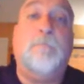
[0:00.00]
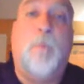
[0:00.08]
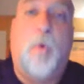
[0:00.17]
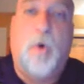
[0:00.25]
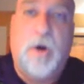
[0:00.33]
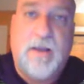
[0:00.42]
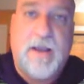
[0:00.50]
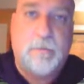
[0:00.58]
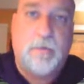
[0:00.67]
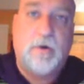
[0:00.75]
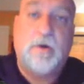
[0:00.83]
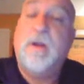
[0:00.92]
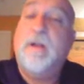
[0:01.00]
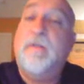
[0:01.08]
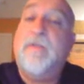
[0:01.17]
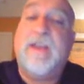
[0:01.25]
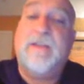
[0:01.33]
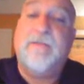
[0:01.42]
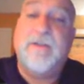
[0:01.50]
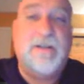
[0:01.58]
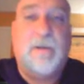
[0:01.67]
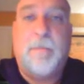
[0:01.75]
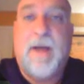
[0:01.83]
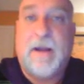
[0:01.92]
more labor than even
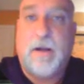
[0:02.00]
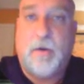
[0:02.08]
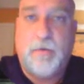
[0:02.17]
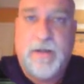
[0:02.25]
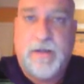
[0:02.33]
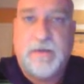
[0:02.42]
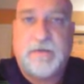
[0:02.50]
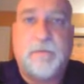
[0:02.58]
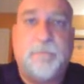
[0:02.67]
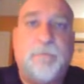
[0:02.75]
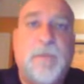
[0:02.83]
tobacco does.